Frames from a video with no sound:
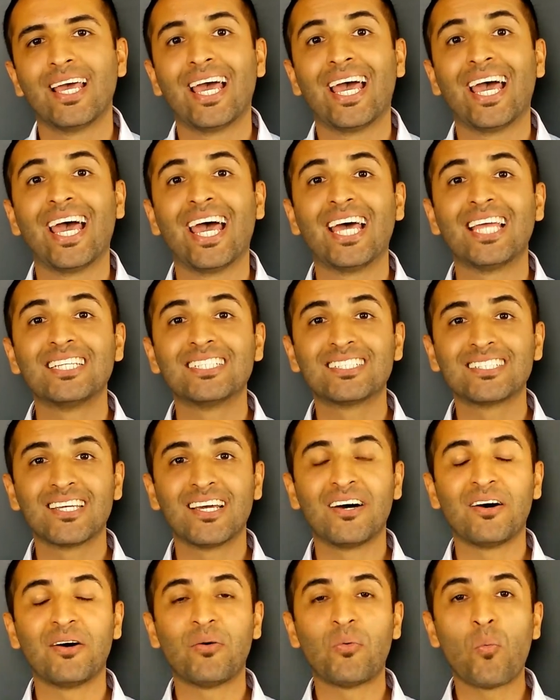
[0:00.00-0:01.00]
And
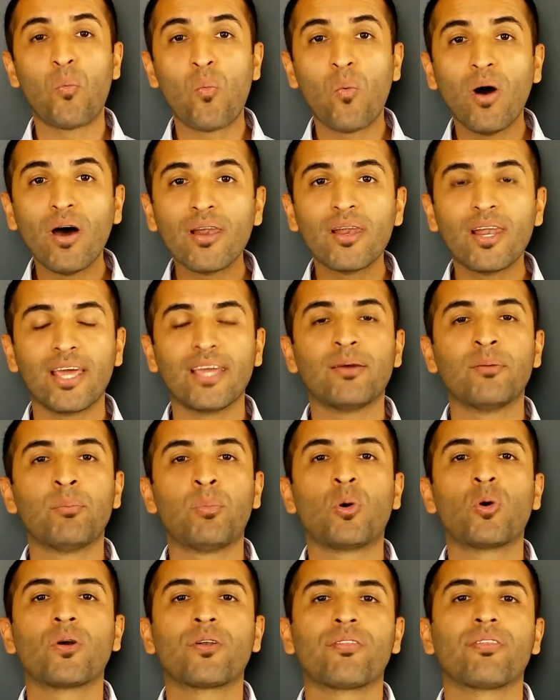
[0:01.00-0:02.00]
one
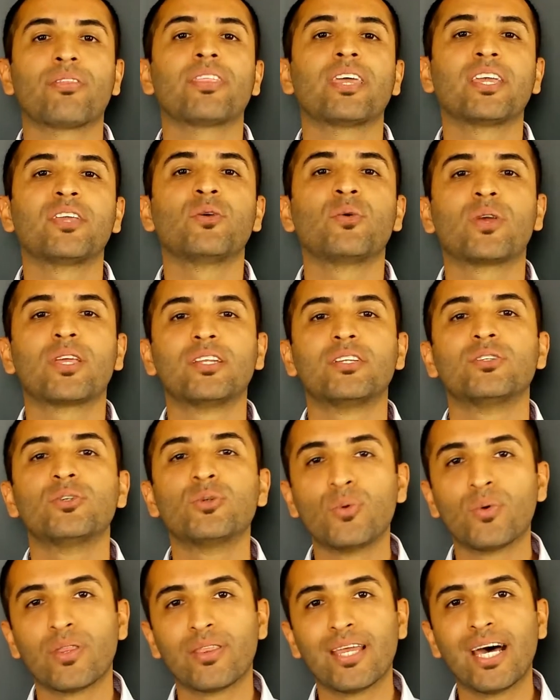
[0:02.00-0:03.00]
important thing you can
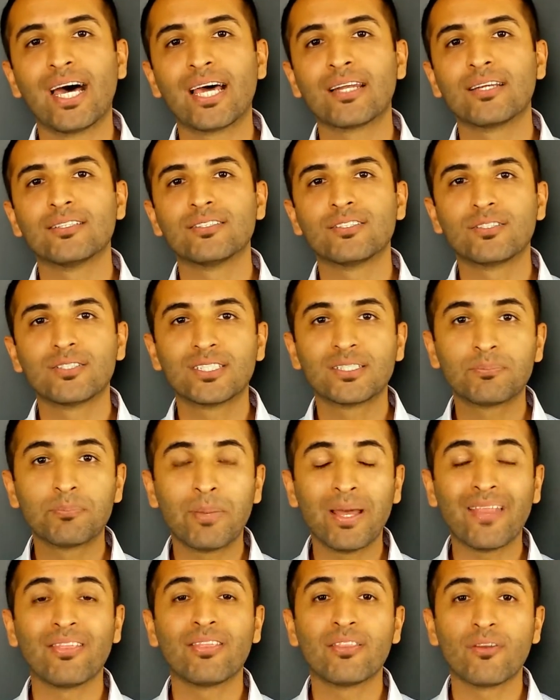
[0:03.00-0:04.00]
do with that is
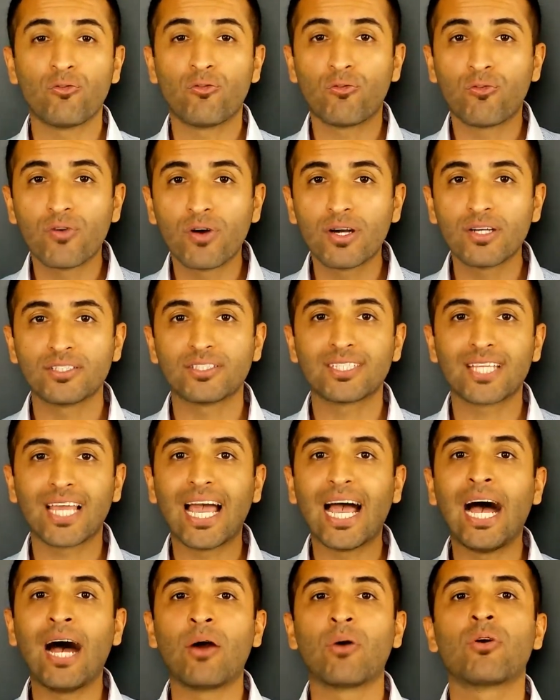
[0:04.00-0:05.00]
spend the first
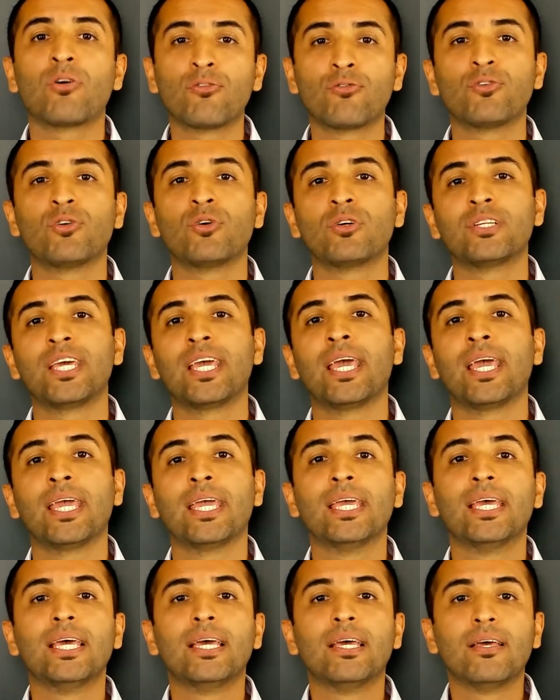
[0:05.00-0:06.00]
hour of your
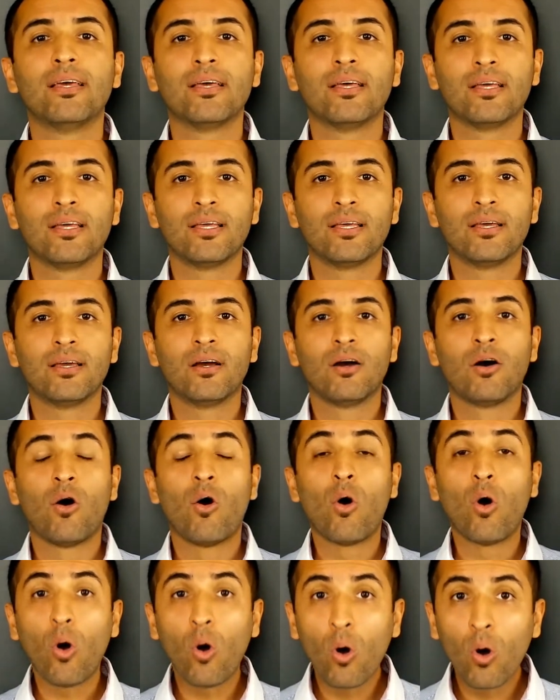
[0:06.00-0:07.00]
day,
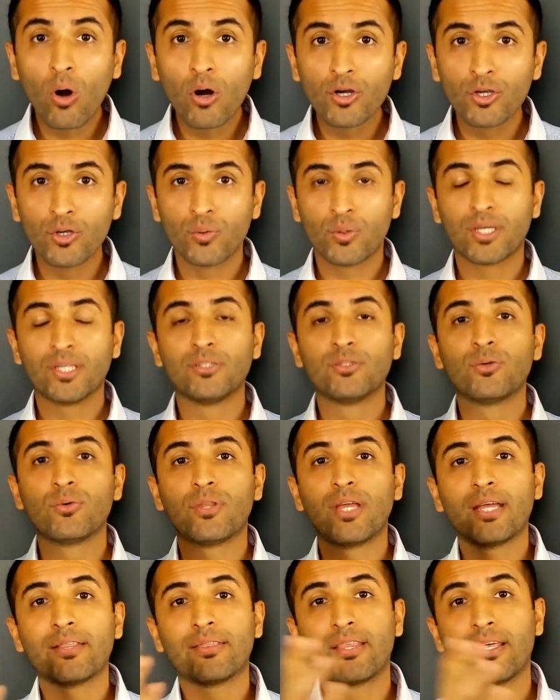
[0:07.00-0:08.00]
or you can
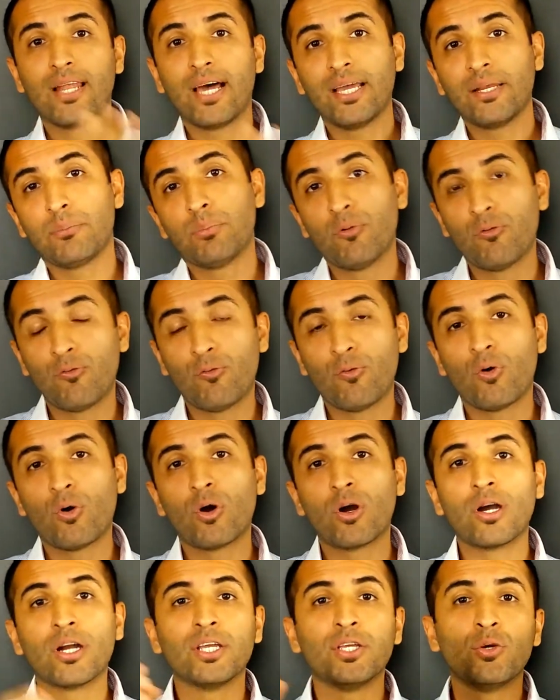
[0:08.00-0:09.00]
do that the night
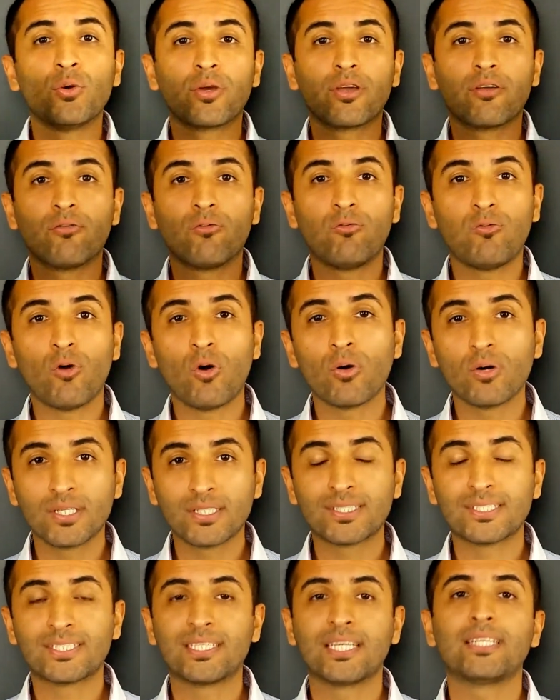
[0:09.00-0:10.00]
before. You can
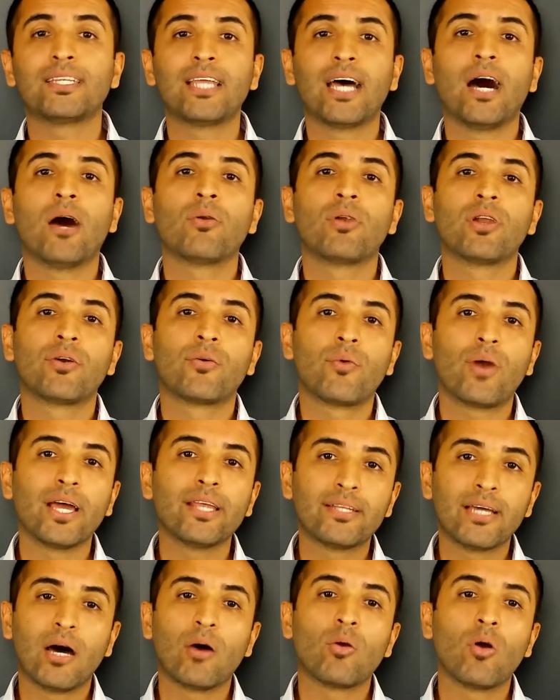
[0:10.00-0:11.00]
sit down and
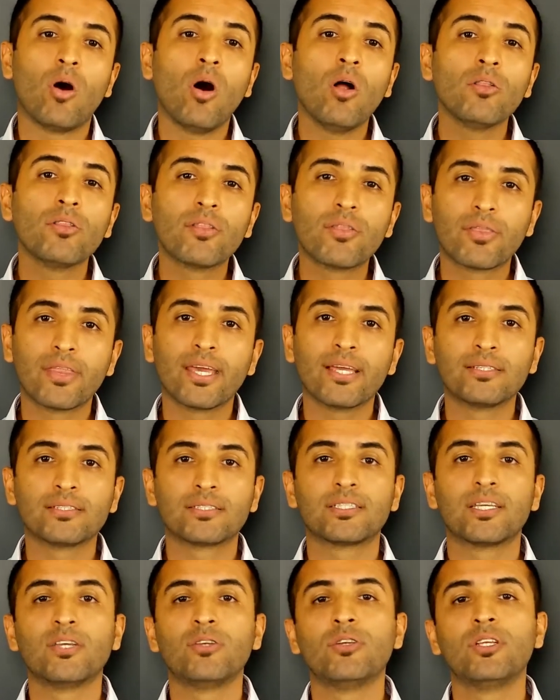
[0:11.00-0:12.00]
write down all the
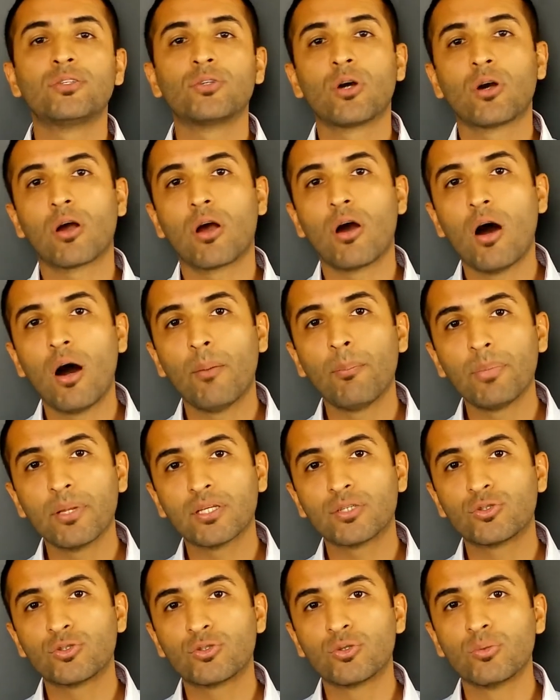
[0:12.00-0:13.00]
things that you need to
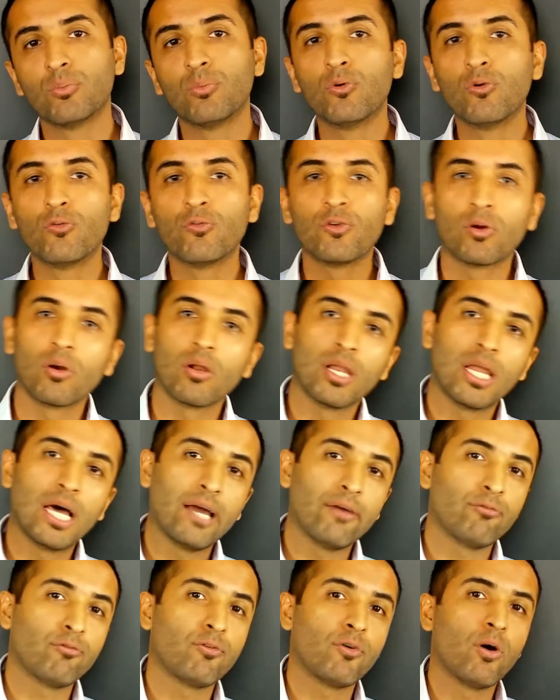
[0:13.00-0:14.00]
accomplish to move your
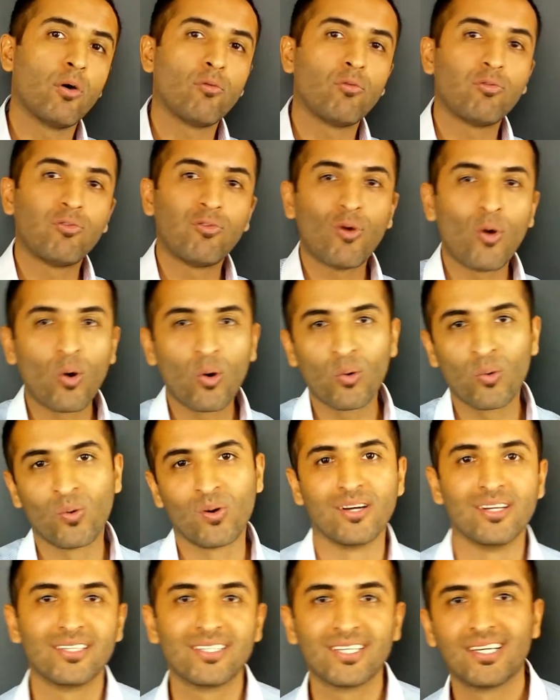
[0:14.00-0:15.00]
life
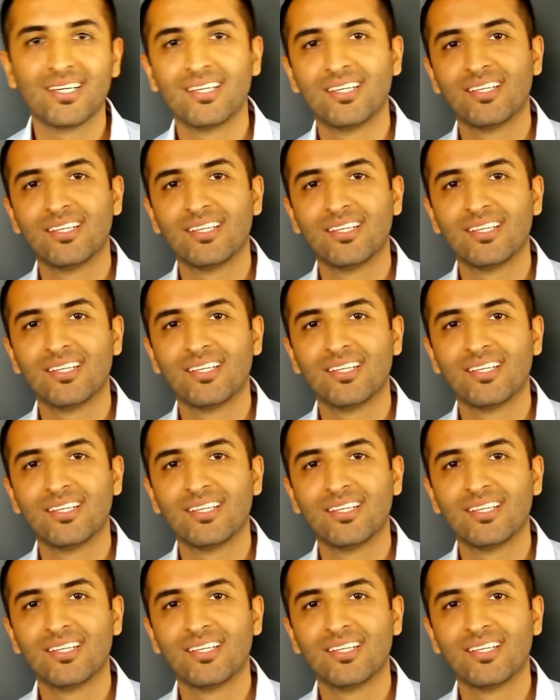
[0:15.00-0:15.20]
forward.